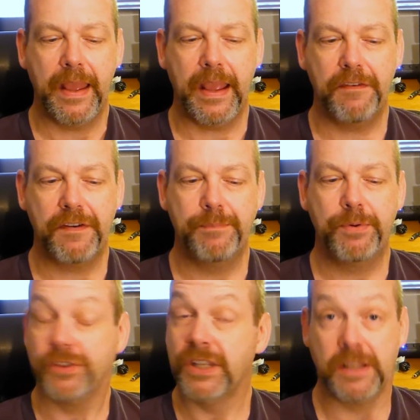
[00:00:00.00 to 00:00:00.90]
If I
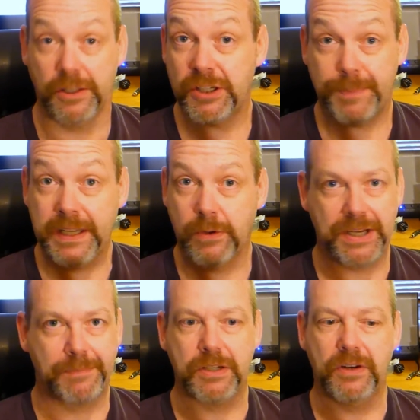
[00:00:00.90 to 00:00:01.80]
bought the other speaker was
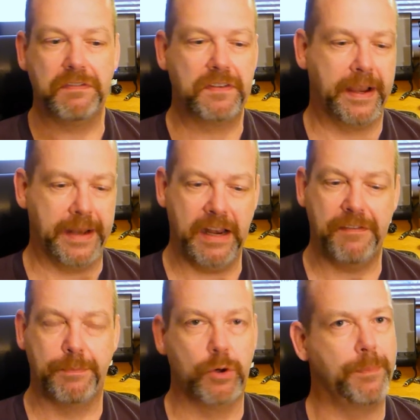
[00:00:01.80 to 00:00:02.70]
absolutely fine, and if
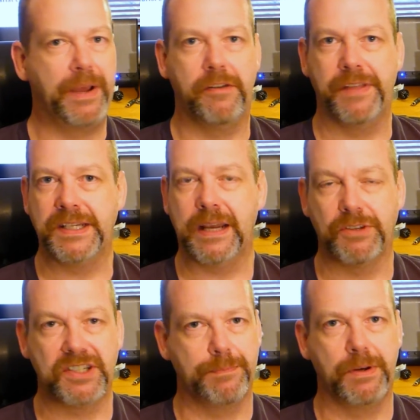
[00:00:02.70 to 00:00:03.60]
I bought a pair of these, I would
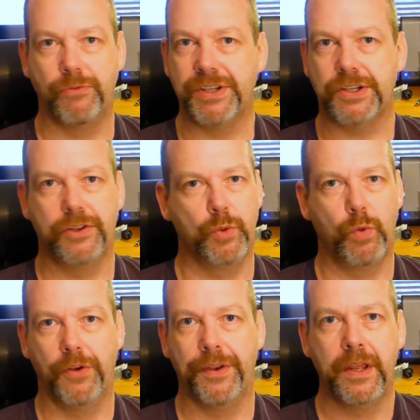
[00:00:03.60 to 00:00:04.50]
simply return the
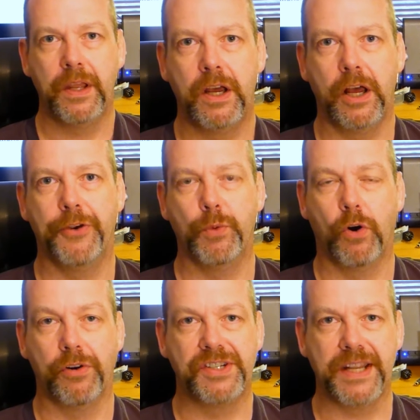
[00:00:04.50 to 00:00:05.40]
one under
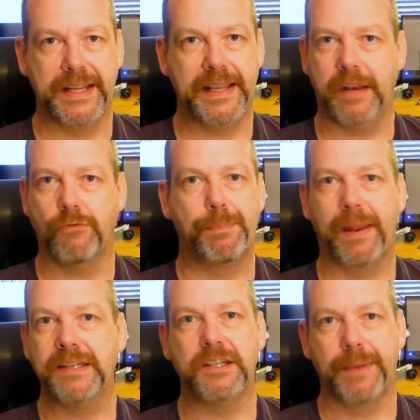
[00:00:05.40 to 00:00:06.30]
warranty, get it
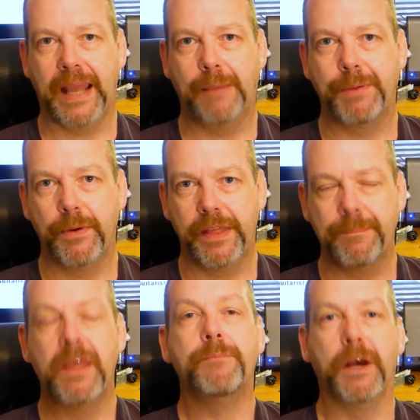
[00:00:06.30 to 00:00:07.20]
replaced and be happy with
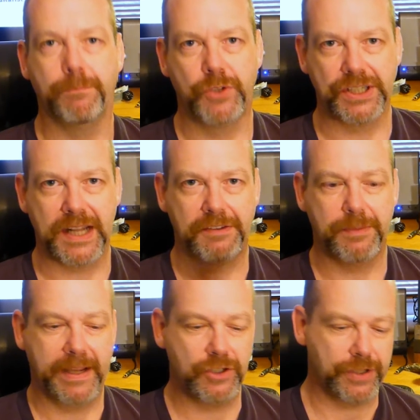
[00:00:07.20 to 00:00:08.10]
it, but just have to
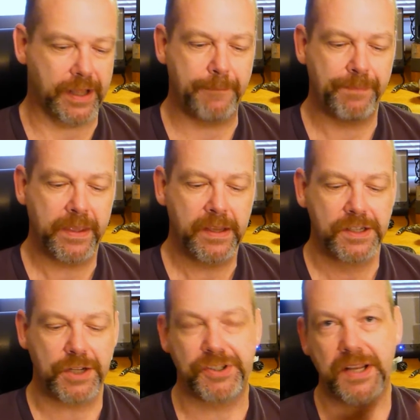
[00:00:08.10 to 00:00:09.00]
mention that.
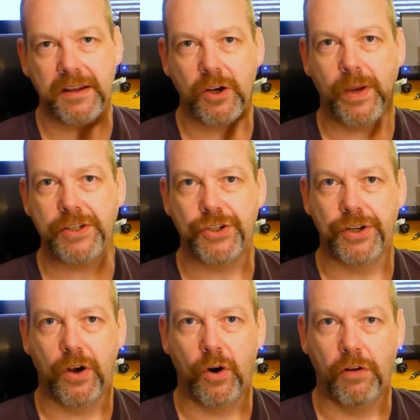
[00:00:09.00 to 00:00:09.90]
So the second
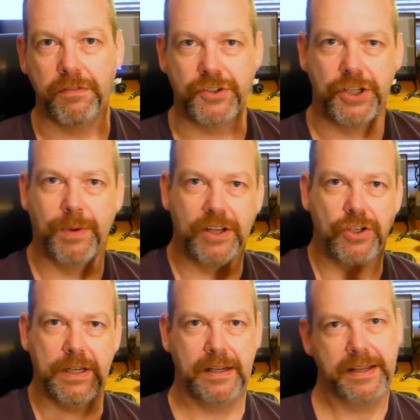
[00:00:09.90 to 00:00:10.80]
question of, do you
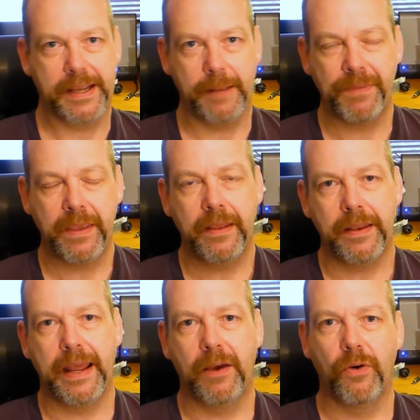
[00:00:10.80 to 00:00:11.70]
actually like it?
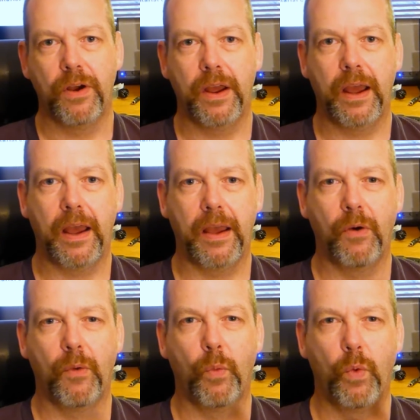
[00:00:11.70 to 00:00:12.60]
Now,
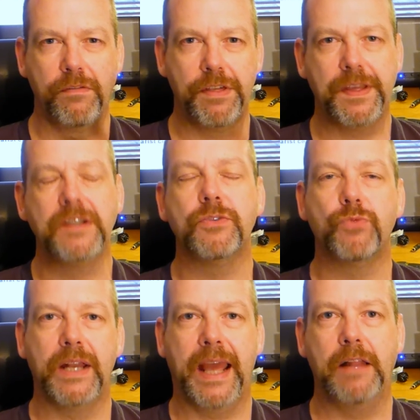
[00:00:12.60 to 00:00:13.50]
one of the things that
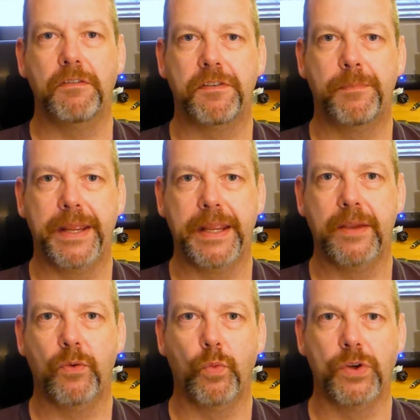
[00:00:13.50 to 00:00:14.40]
really helped for me
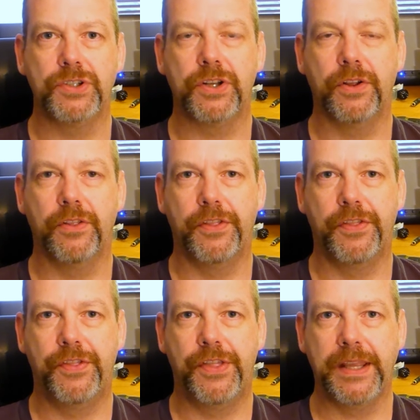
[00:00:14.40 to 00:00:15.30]
was that
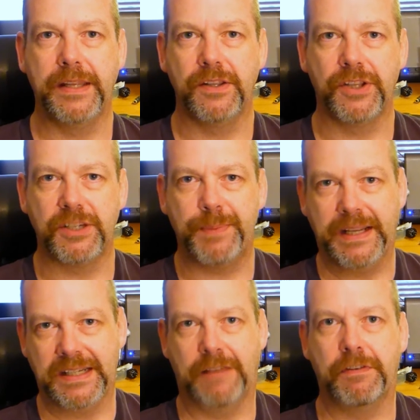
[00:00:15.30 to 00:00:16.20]
the
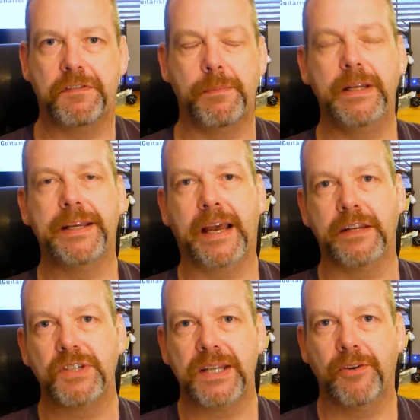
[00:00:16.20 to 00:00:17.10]
speakers have a familiar kind
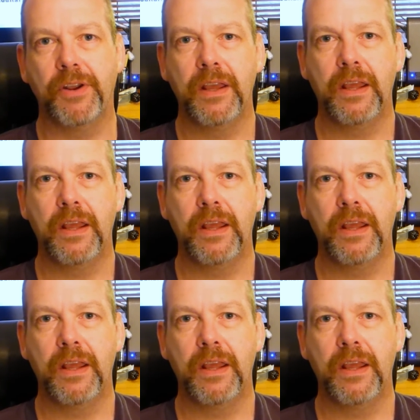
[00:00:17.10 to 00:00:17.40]
of sound.